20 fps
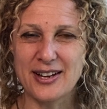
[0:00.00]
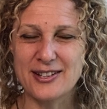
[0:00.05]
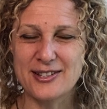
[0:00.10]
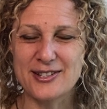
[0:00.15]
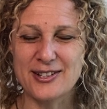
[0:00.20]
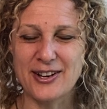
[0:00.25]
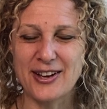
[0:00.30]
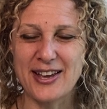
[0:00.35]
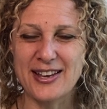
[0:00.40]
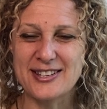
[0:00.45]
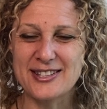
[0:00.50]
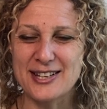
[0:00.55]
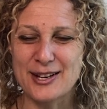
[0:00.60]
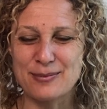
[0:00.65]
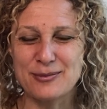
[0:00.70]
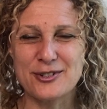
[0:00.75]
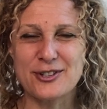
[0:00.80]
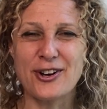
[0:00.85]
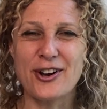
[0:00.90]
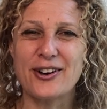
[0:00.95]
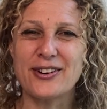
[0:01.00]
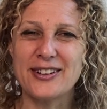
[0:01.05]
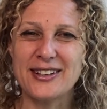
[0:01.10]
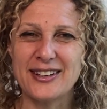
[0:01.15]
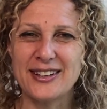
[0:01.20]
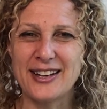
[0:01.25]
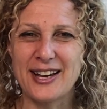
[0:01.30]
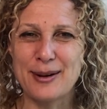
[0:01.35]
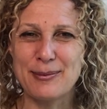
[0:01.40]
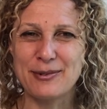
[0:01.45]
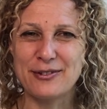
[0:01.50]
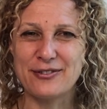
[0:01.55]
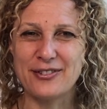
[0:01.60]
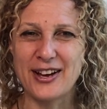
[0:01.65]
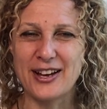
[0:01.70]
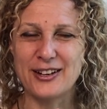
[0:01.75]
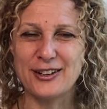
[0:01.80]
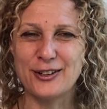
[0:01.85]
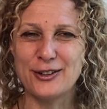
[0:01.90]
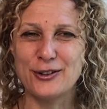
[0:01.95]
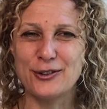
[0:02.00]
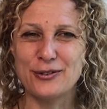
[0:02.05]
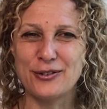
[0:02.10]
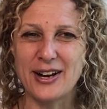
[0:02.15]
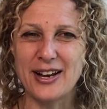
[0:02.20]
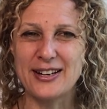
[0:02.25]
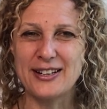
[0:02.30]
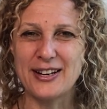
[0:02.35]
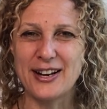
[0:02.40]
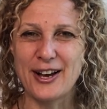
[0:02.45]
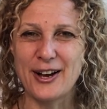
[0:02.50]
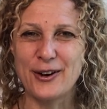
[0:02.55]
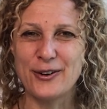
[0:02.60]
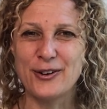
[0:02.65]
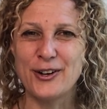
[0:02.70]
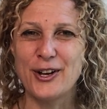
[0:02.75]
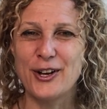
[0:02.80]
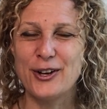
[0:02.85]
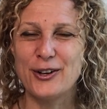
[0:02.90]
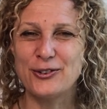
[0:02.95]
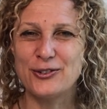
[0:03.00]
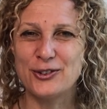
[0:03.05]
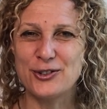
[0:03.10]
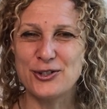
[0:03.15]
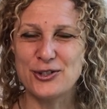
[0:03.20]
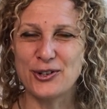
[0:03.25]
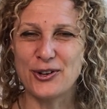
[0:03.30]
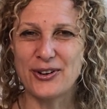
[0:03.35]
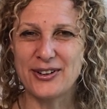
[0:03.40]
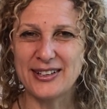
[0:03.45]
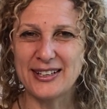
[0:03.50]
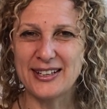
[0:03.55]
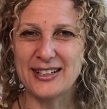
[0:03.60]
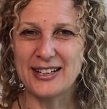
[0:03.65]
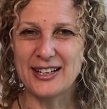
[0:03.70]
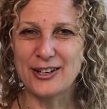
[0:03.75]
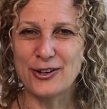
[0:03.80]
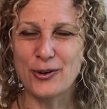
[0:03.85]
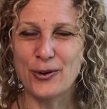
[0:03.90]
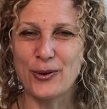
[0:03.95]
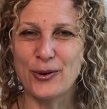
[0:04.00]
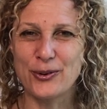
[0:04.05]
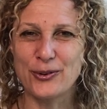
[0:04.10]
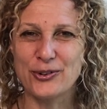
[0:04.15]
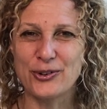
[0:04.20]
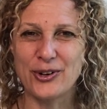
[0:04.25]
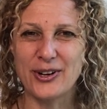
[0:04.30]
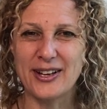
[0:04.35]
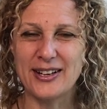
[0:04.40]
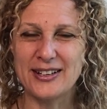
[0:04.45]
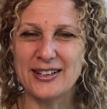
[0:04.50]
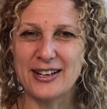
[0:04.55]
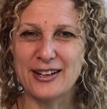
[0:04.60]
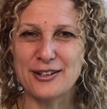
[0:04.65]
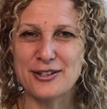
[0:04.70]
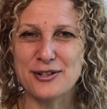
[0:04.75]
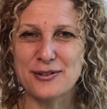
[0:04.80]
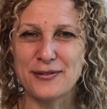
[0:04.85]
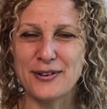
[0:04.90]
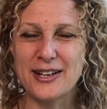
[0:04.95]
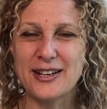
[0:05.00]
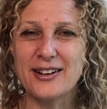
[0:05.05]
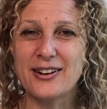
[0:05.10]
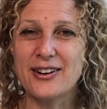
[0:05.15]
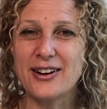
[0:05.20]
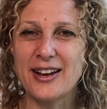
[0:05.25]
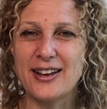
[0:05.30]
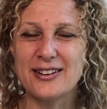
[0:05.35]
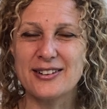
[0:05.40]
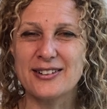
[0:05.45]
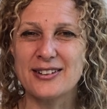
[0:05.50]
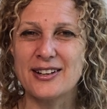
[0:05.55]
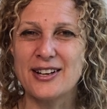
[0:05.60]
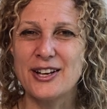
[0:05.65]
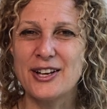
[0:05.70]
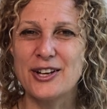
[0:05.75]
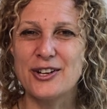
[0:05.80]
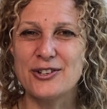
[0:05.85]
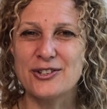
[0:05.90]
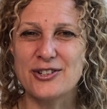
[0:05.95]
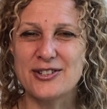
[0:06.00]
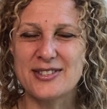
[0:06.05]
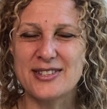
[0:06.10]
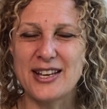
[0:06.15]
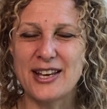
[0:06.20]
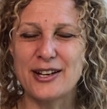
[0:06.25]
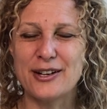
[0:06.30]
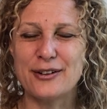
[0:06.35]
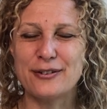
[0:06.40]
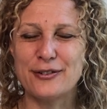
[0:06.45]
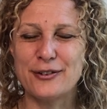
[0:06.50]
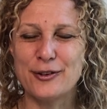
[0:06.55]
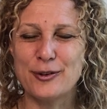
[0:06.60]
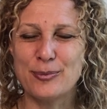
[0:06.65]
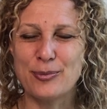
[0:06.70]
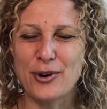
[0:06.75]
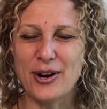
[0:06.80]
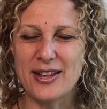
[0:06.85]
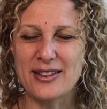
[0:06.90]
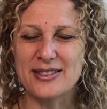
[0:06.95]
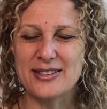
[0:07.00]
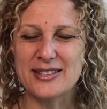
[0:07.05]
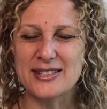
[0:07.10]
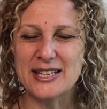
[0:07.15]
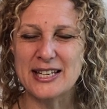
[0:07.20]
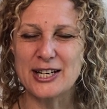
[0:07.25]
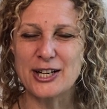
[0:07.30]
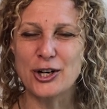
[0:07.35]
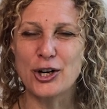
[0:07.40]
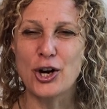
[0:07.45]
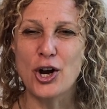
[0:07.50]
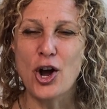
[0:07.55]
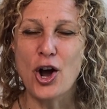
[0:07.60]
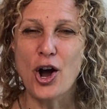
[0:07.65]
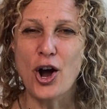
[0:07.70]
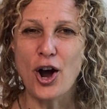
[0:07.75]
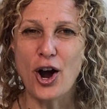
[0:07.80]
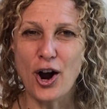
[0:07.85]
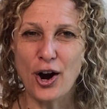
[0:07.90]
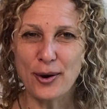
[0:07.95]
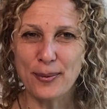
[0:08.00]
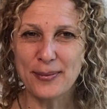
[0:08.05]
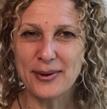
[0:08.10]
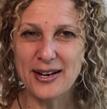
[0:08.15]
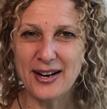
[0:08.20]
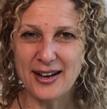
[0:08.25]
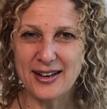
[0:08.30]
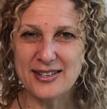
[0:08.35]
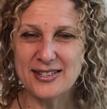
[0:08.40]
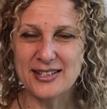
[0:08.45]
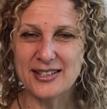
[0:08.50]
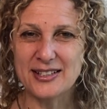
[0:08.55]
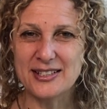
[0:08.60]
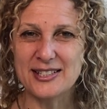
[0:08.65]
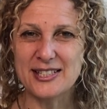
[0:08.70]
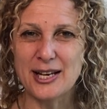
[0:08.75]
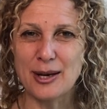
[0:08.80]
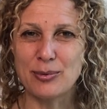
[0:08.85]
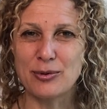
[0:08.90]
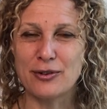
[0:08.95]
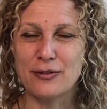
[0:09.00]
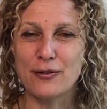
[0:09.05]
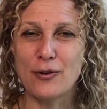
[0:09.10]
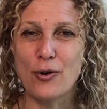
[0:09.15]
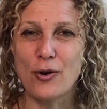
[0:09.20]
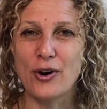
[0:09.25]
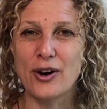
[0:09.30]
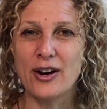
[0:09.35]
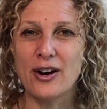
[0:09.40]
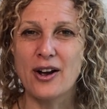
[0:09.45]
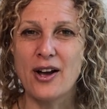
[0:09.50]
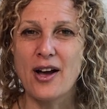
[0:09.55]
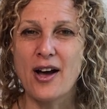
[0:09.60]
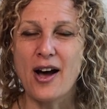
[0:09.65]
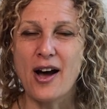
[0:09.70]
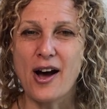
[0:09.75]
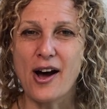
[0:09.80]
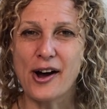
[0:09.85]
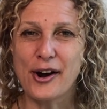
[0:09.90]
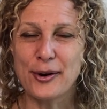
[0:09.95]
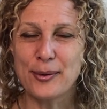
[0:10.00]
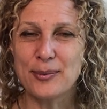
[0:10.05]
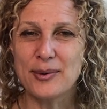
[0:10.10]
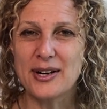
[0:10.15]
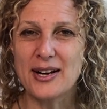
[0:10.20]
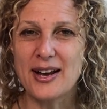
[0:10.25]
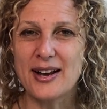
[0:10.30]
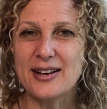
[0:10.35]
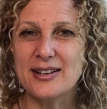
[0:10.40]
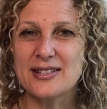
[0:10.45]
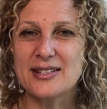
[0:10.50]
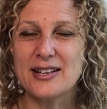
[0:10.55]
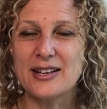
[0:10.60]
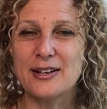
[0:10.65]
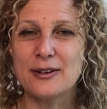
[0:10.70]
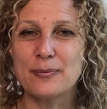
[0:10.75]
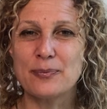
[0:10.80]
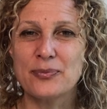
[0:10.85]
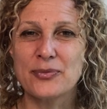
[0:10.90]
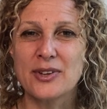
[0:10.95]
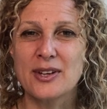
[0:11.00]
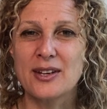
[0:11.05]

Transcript: And so as I'm talking, I'm inviting you right now to join in and hold your index finger and just take a few breaths here, harmonizing depth four, harmonizing.